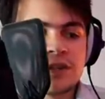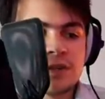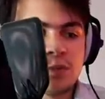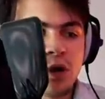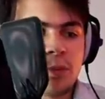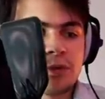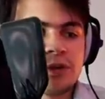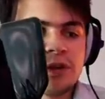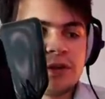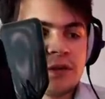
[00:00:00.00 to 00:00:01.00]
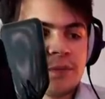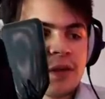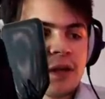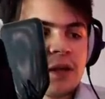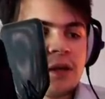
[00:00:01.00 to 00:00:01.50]
Properties
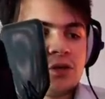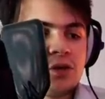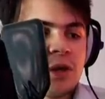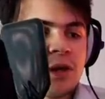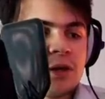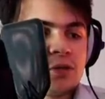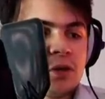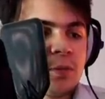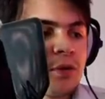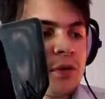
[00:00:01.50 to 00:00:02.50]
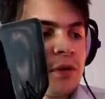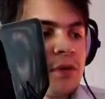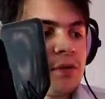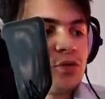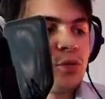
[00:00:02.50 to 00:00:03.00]
need to be interpreted
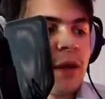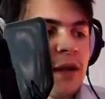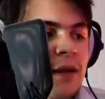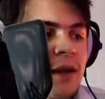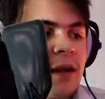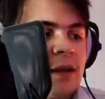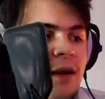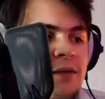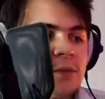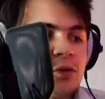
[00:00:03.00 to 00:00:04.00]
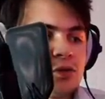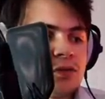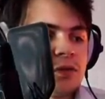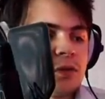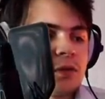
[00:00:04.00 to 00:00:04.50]
to make any item
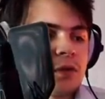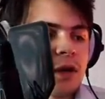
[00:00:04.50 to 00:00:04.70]
useful,